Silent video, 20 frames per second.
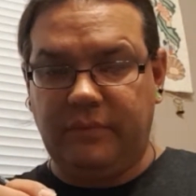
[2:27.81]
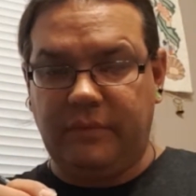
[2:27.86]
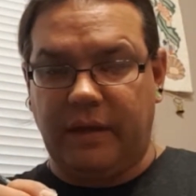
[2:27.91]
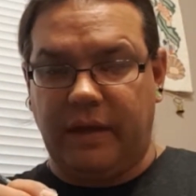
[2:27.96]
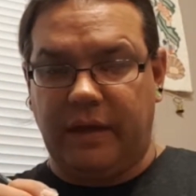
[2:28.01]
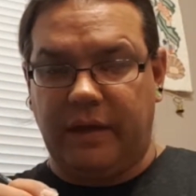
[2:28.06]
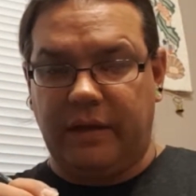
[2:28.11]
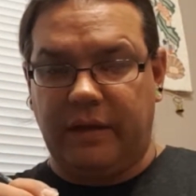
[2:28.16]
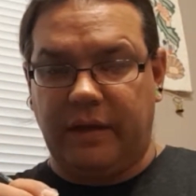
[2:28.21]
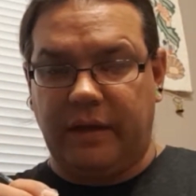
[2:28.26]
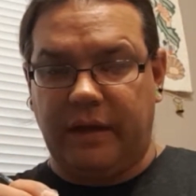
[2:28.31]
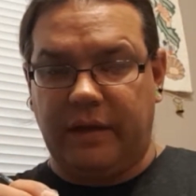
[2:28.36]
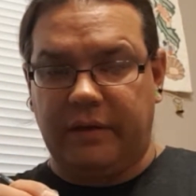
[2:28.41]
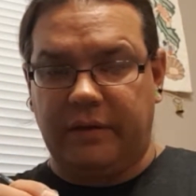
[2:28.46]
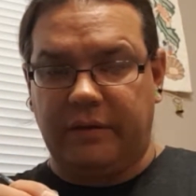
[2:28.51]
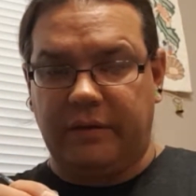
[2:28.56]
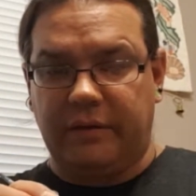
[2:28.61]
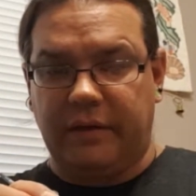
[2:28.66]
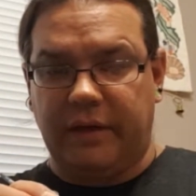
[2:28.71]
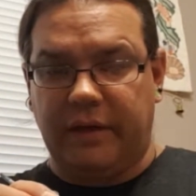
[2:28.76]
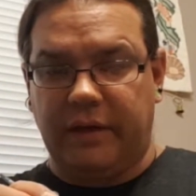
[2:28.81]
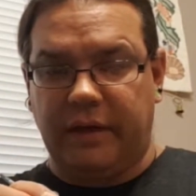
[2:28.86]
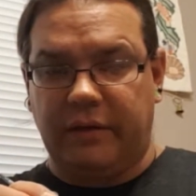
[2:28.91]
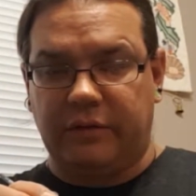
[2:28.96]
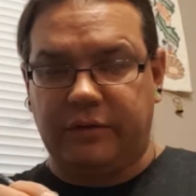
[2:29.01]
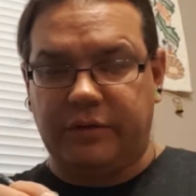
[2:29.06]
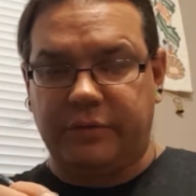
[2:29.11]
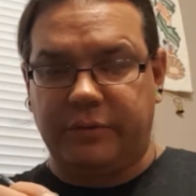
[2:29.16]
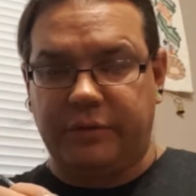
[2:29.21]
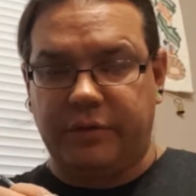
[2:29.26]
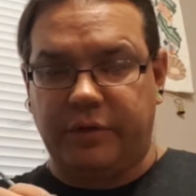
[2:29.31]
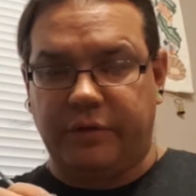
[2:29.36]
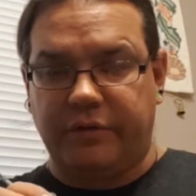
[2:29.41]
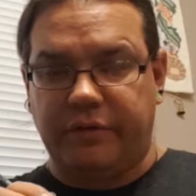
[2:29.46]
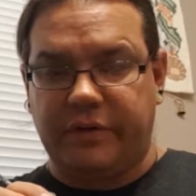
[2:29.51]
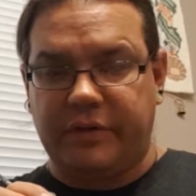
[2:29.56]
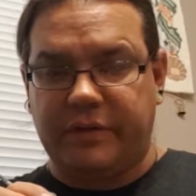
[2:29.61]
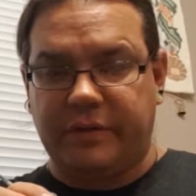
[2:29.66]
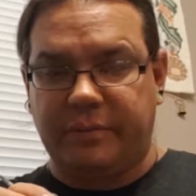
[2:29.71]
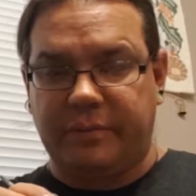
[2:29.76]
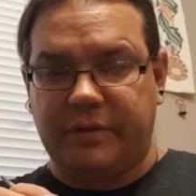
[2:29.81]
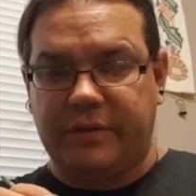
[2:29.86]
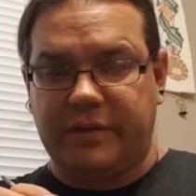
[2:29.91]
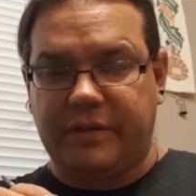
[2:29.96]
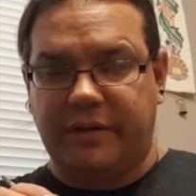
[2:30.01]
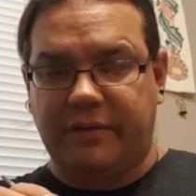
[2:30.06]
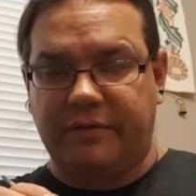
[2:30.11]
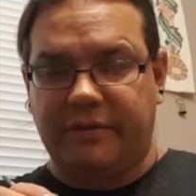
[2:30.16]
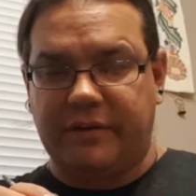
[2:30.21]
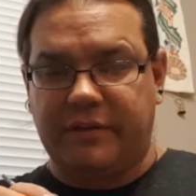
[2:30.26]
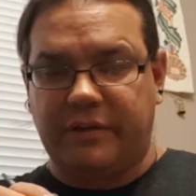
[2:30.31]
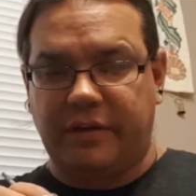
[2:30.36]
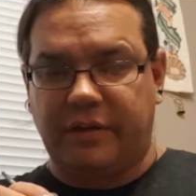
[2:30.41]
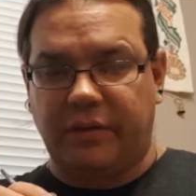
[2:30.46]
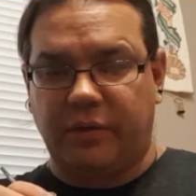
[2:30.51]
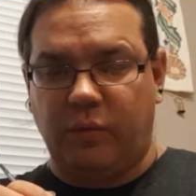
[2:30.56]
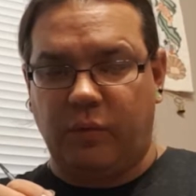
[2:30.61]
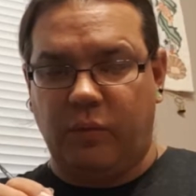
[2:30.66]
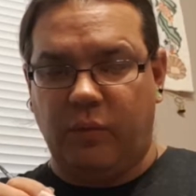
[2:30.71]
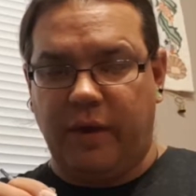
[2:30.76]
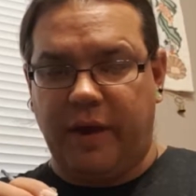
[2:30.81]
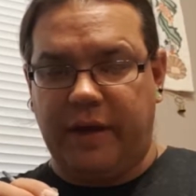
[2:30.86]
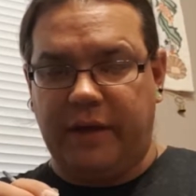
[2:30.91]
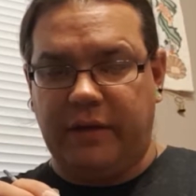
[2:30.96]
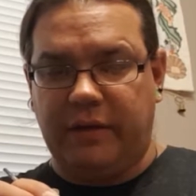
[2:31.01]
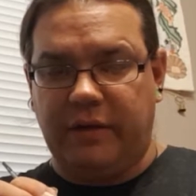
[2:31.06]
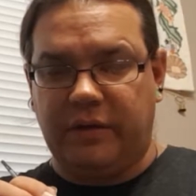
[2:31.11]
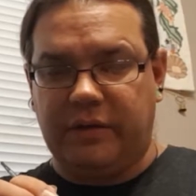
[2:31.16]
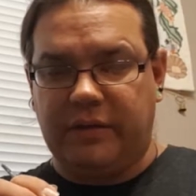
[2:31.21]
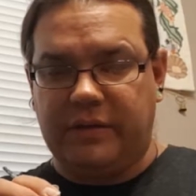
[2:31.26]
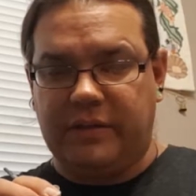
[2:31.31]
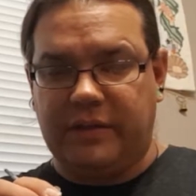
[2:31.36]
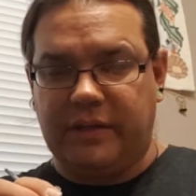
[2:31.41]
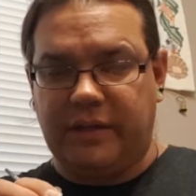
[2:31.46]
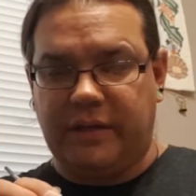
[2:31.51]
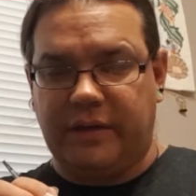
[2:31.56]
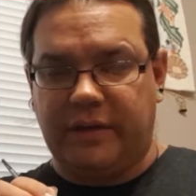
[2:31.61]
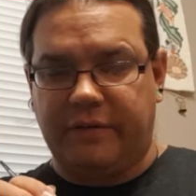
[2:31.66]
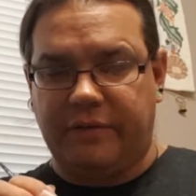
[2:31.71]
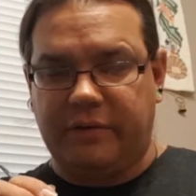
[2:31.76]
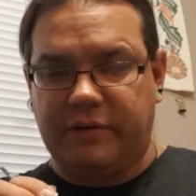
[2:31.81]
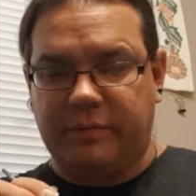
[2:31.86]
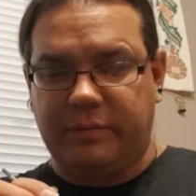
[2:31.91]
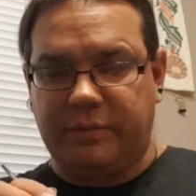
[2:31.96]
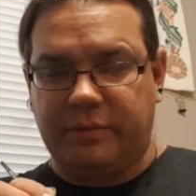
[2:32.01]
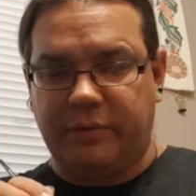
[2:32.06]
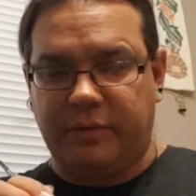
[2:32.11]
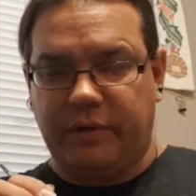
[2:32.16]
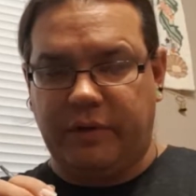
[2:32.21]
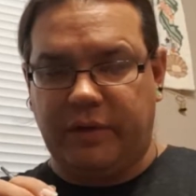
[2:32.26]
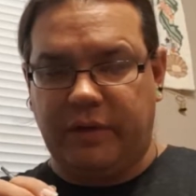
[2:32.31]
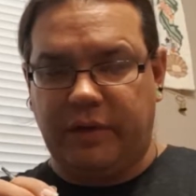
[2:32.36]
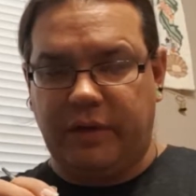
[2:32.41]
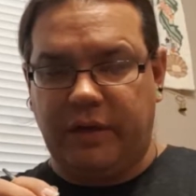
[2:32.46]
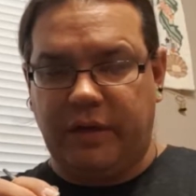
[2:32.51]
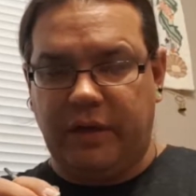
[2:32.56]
And then I'll switch over to some of the stuff that's on the white, and you can see the difference between